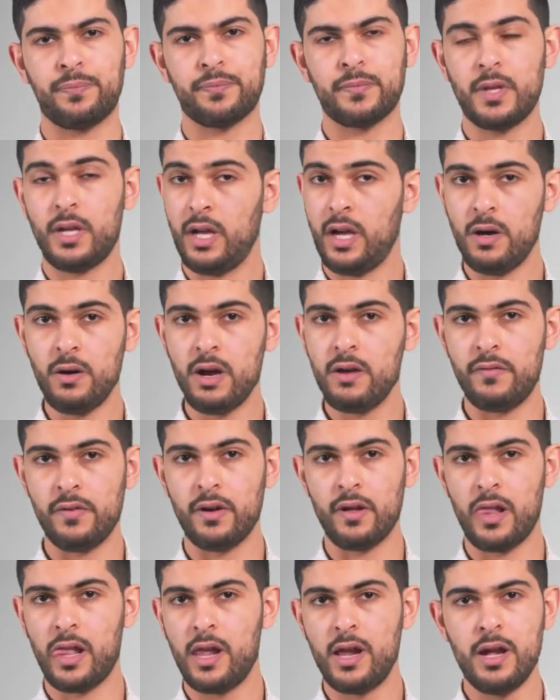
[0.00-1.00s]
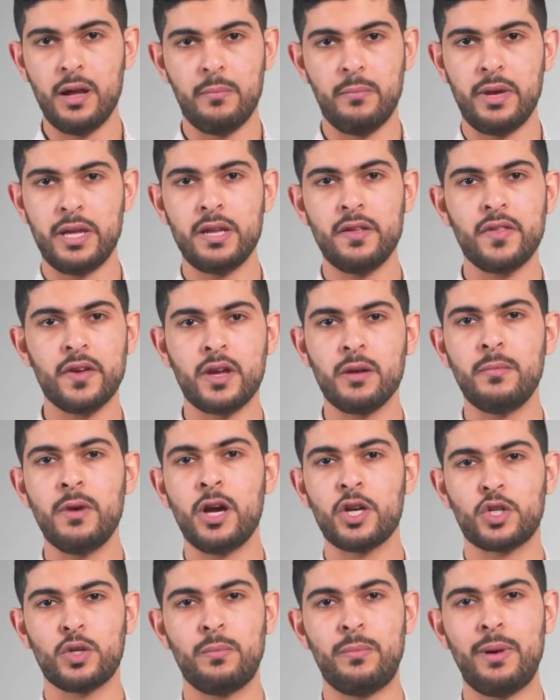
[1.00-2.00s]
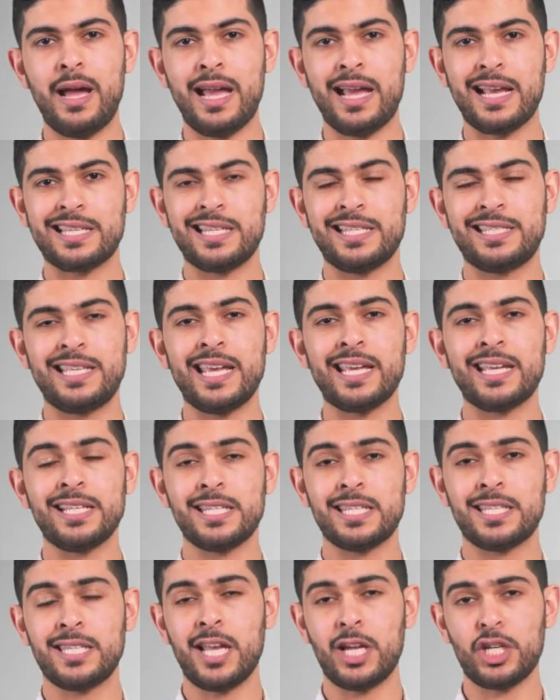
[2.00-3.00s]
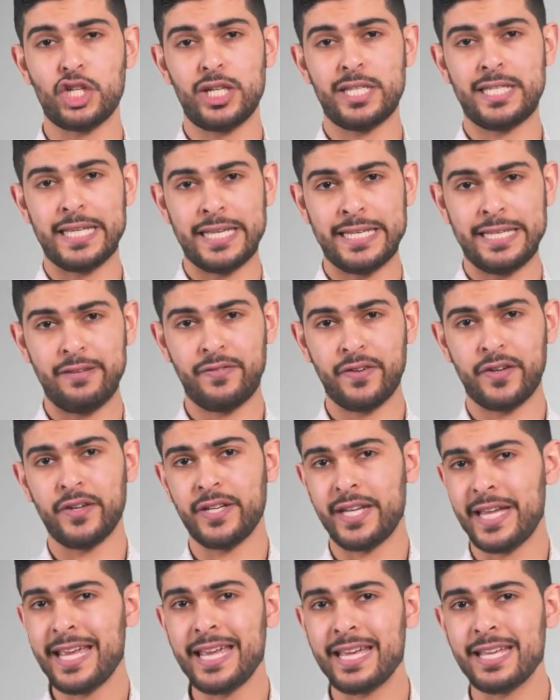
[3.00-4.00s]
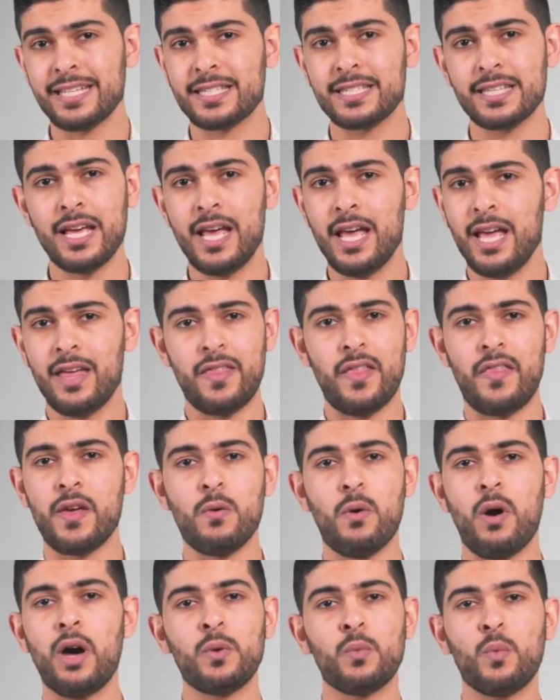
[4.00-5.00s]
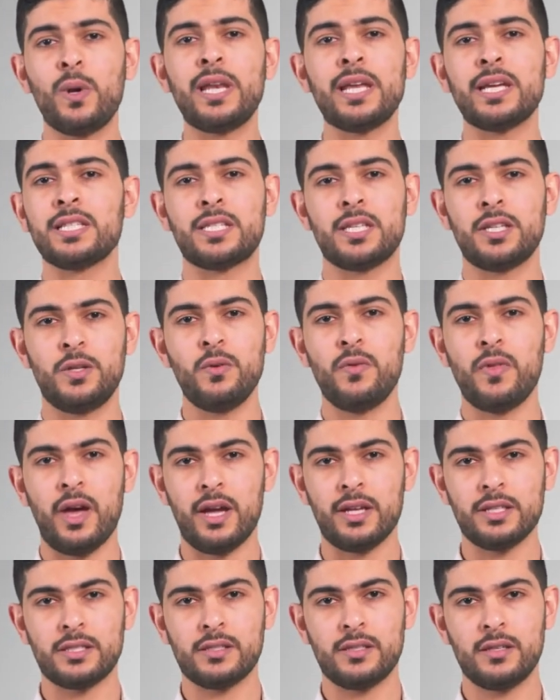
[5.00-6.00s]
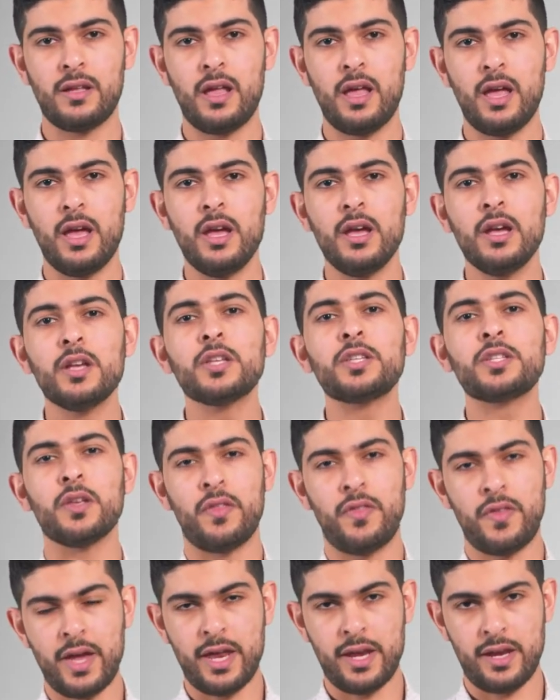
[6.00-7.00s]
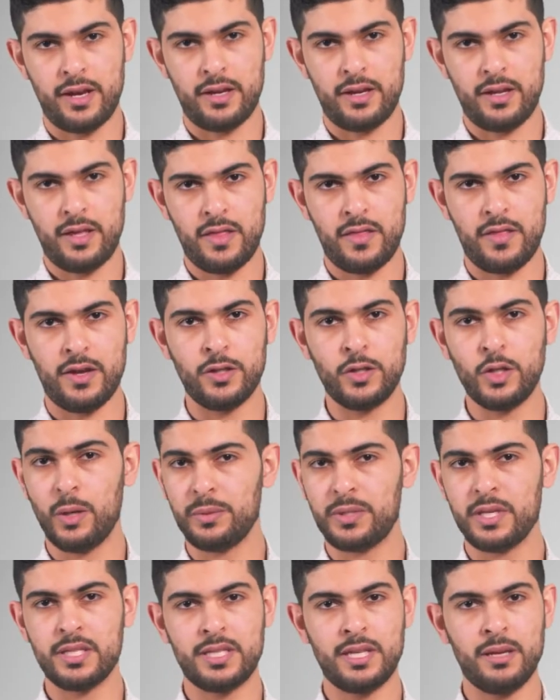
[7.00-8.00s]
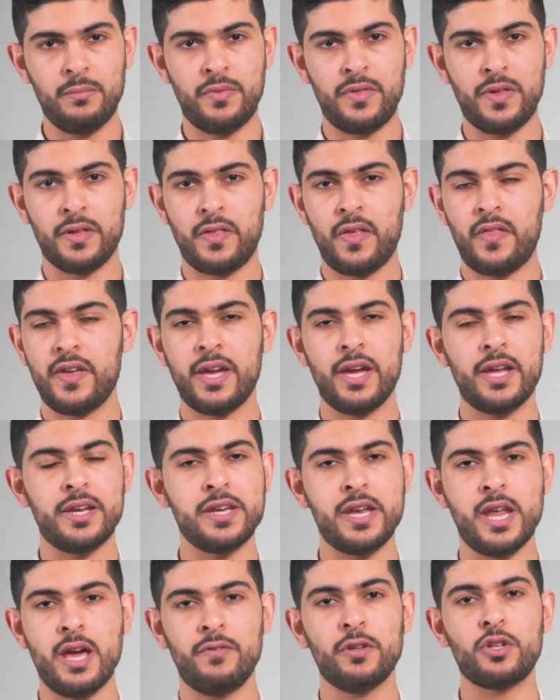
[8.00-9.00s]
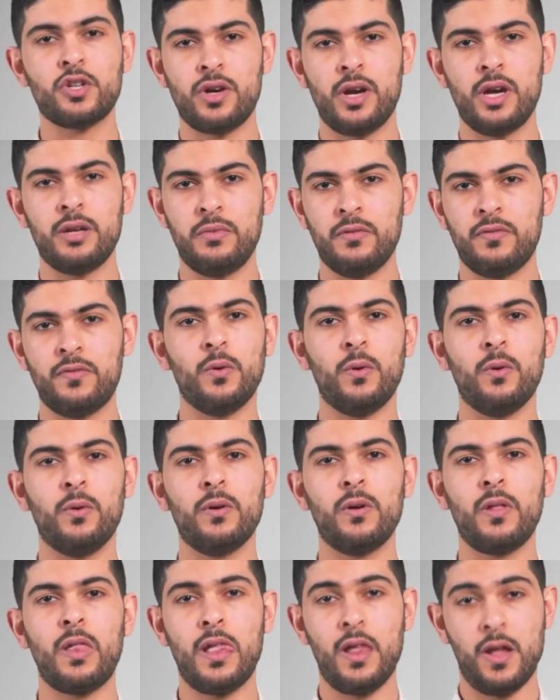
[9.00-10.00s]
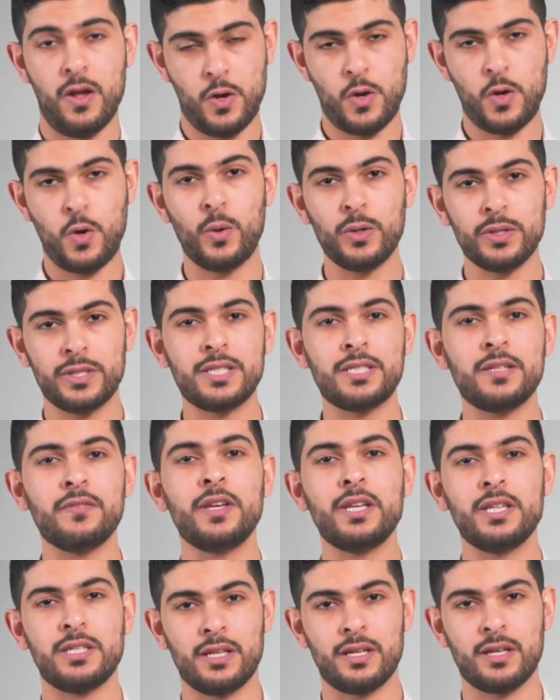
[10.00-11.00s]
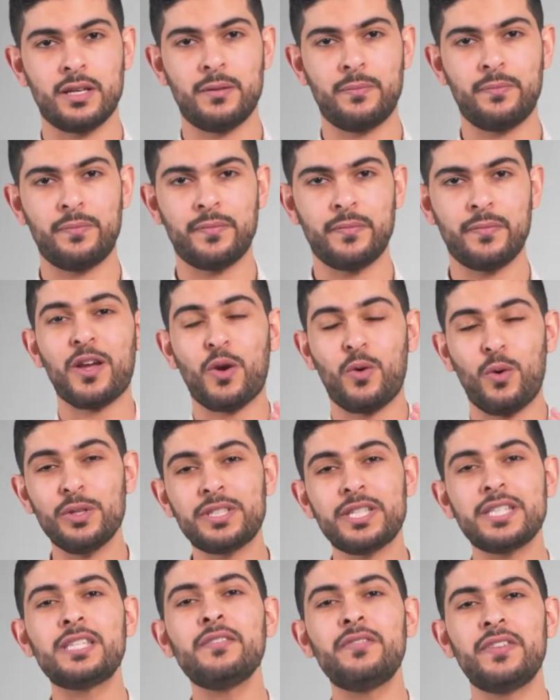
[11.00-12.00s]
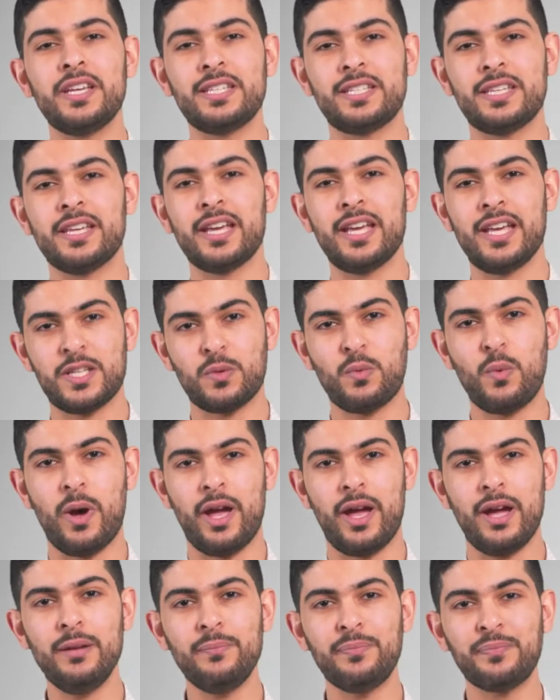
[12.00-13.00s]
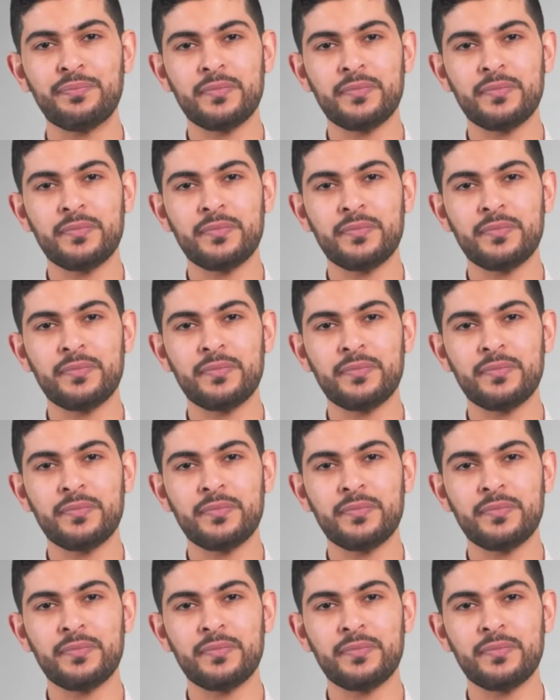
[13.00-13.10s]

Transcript: However, many of the commercial banks had taken such a significant hit that they were unwilling to do that. So then they adopted something that they had never tried before, quantitative easing. Quantitative easing is where